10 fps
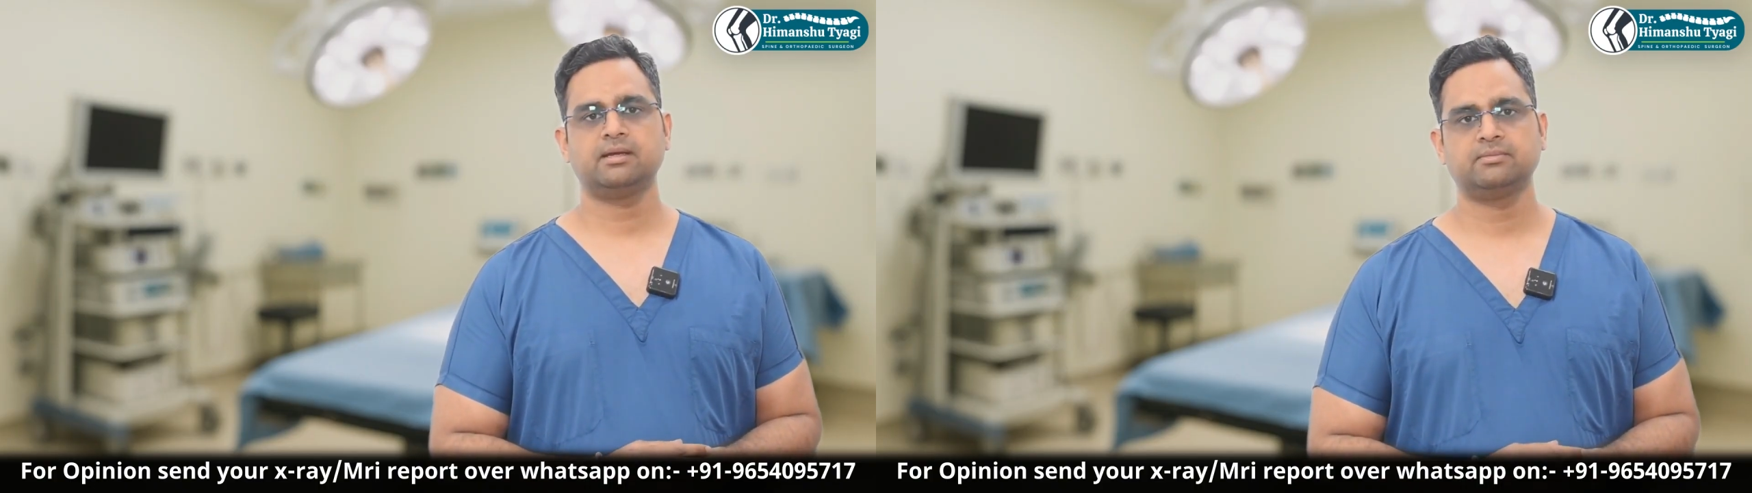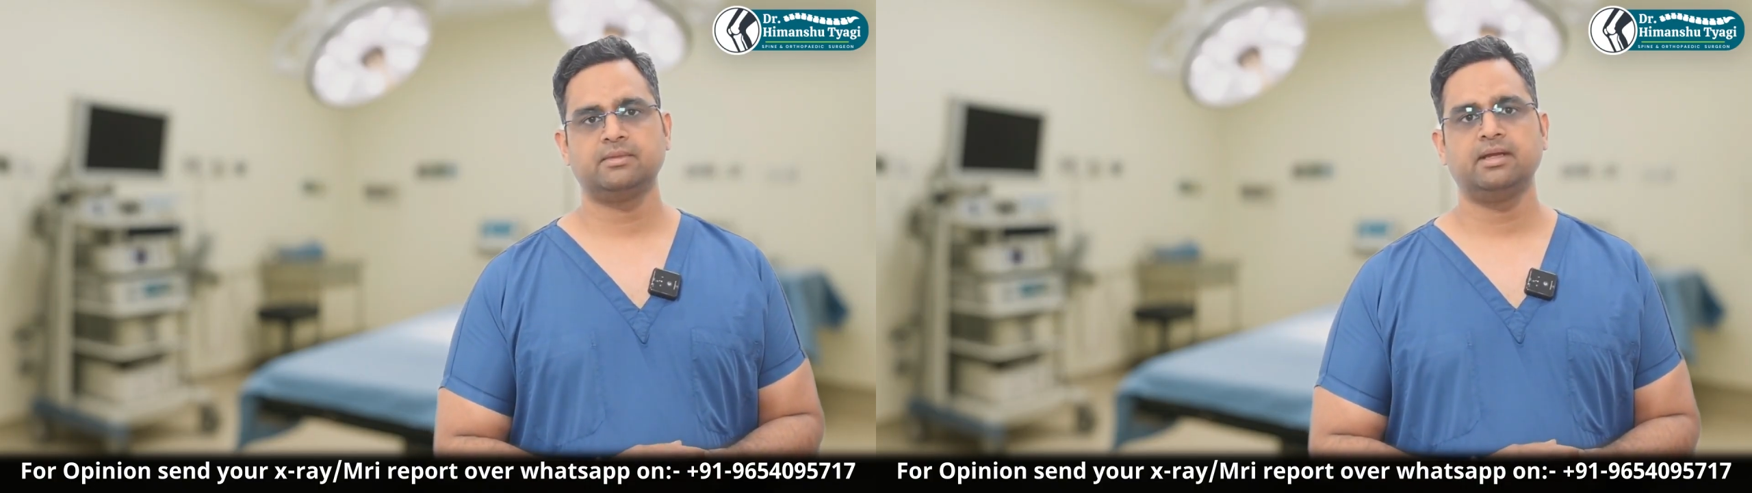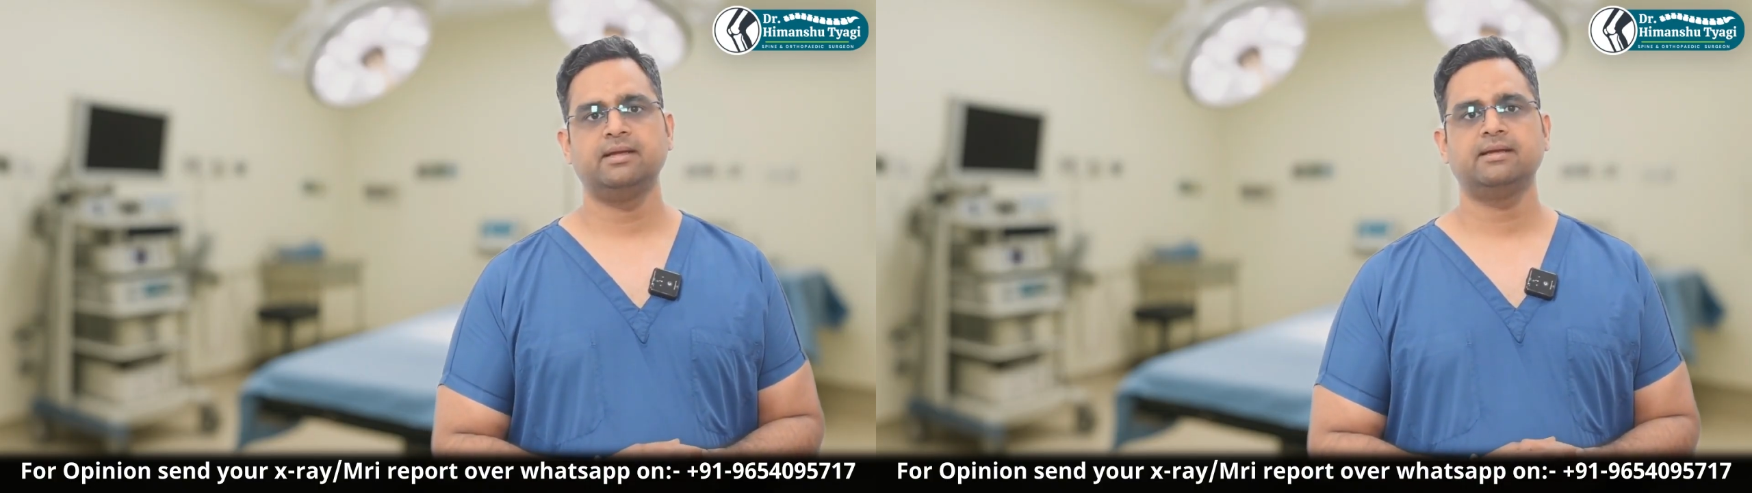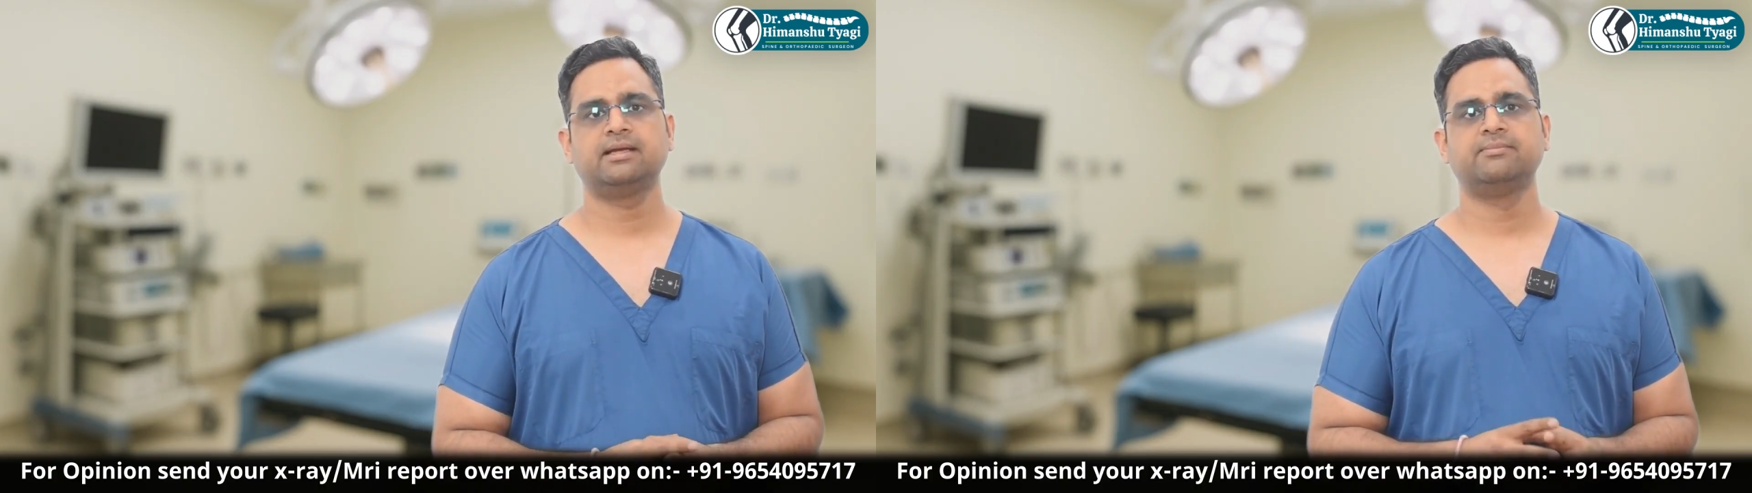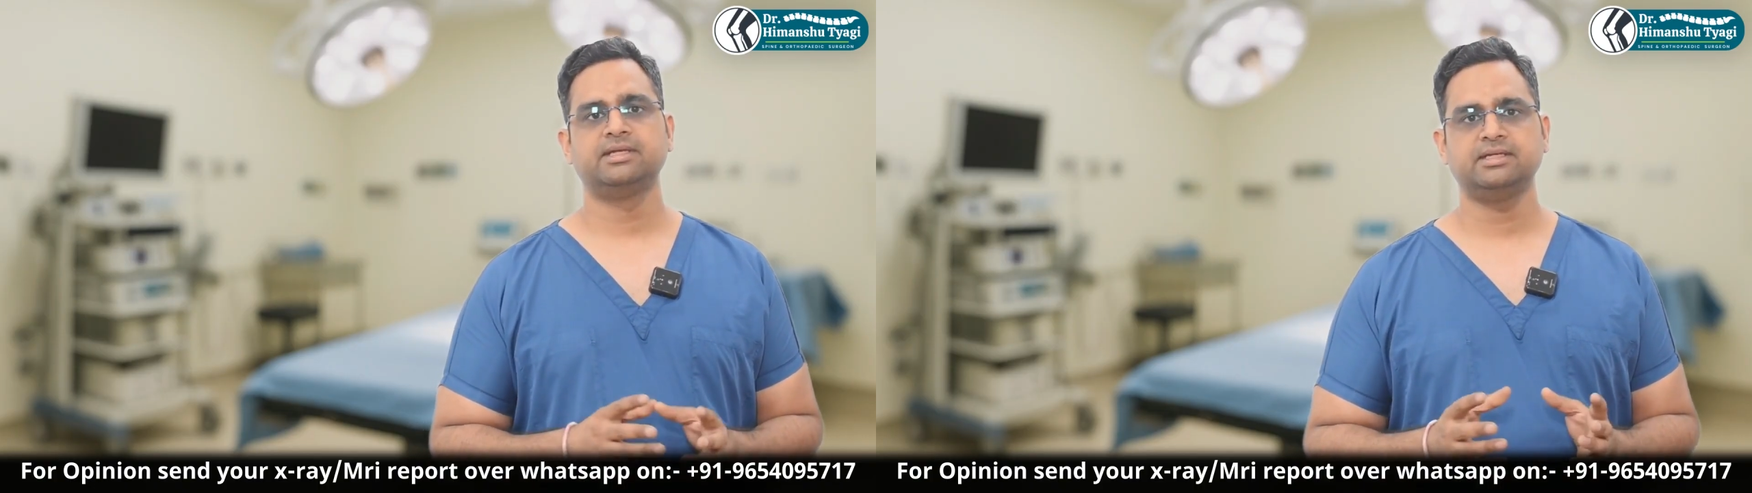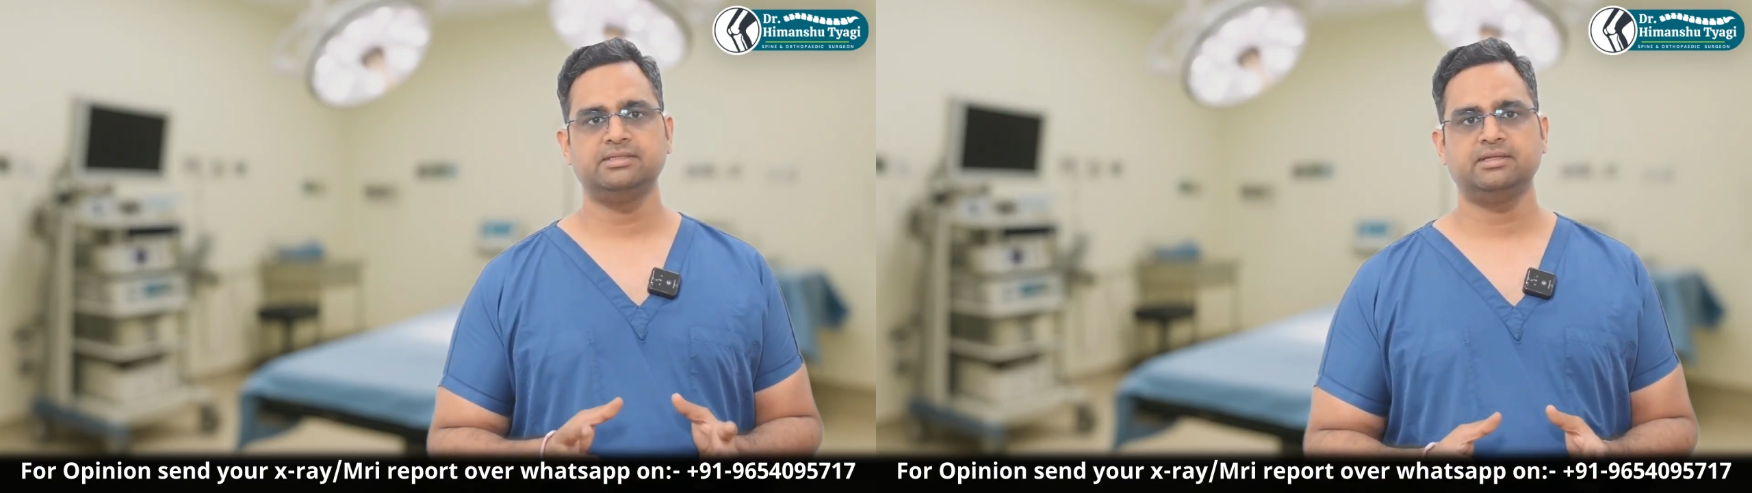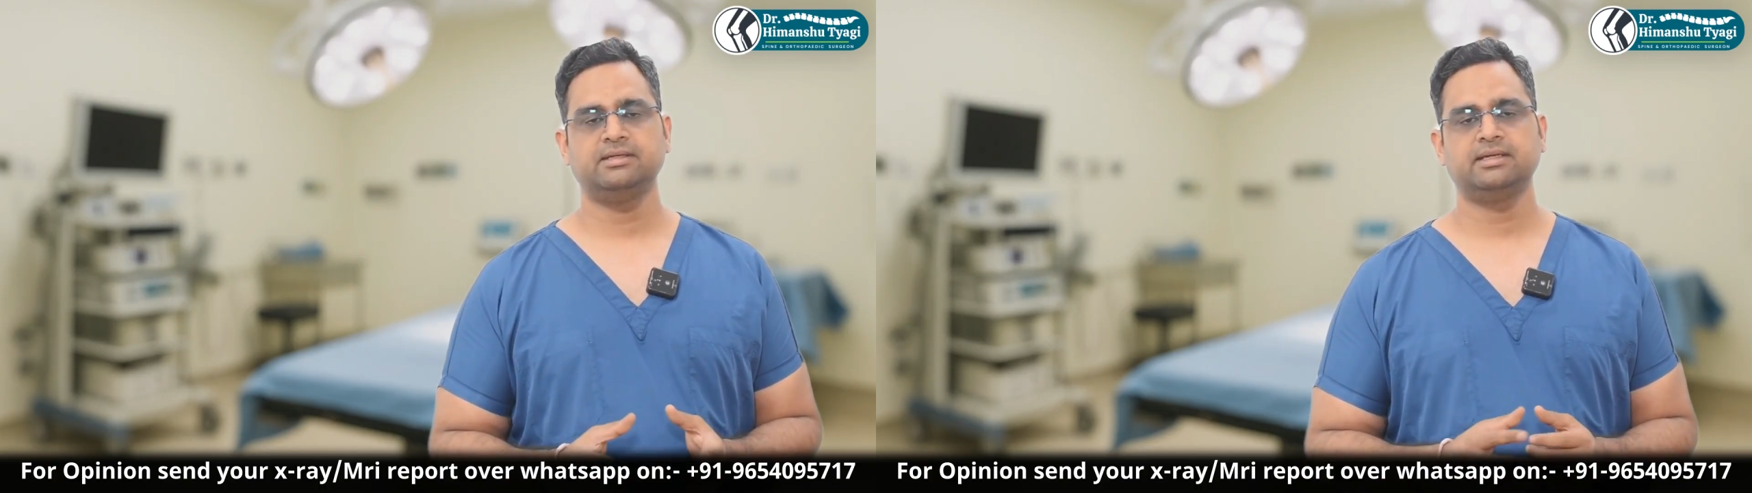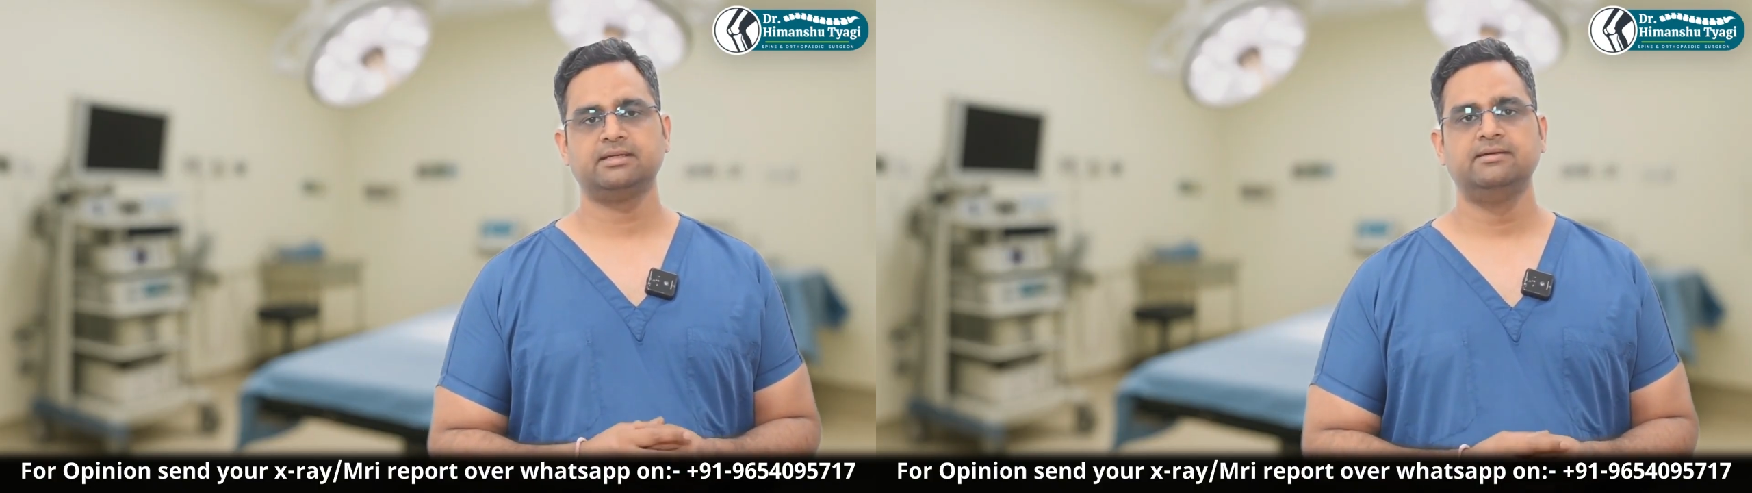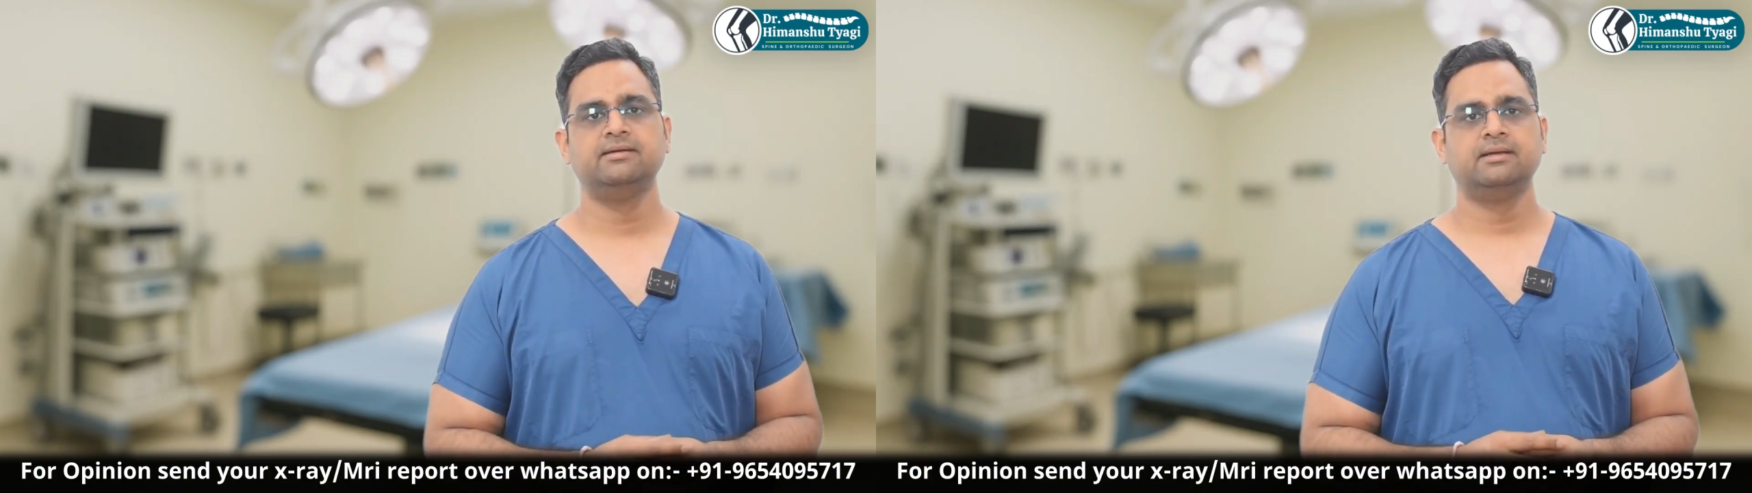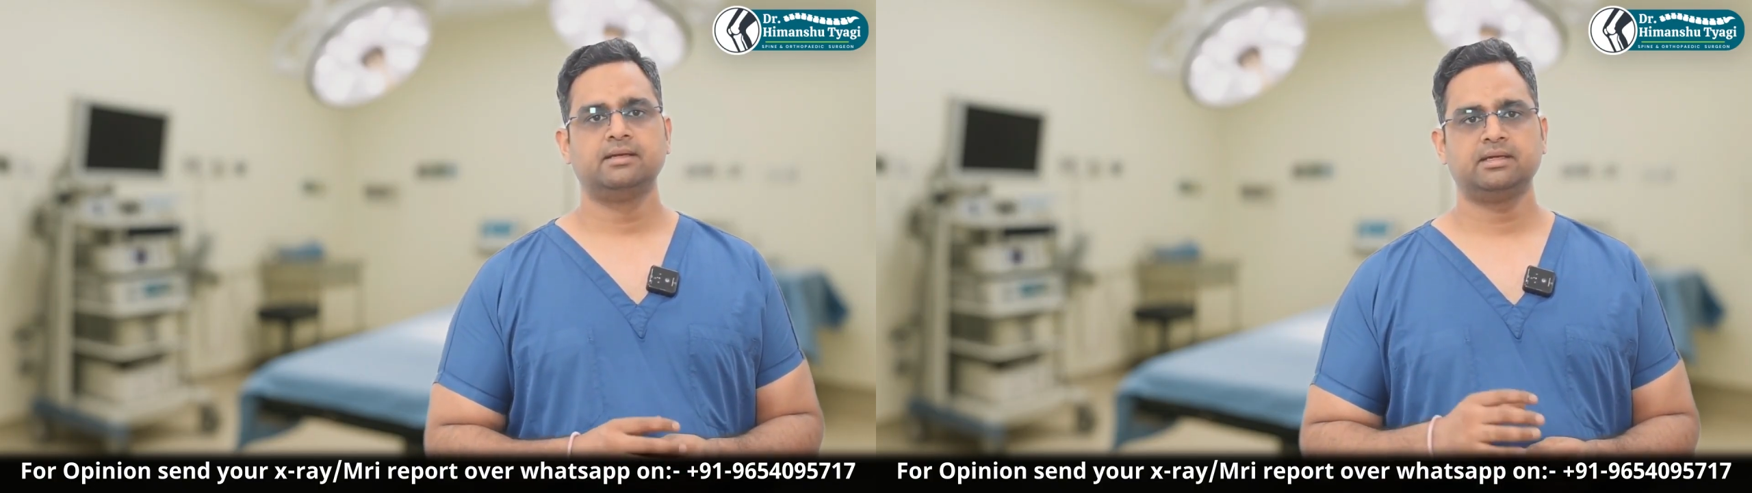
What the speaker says: For a revision surgery, if